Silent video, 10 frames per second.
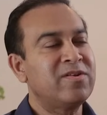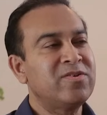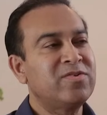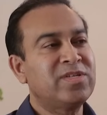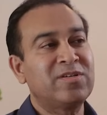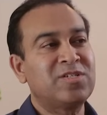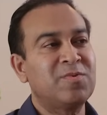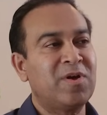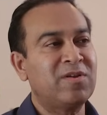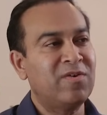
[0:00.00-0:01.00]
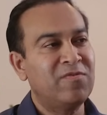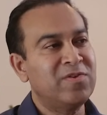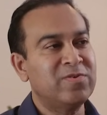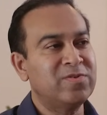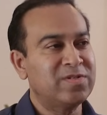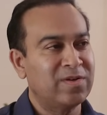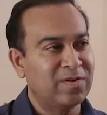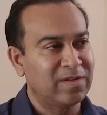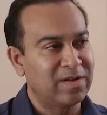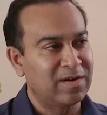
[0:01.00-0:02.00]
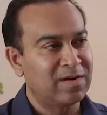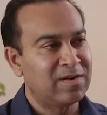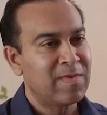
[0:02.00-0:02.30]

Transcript: I know you touched upon reviews earlier.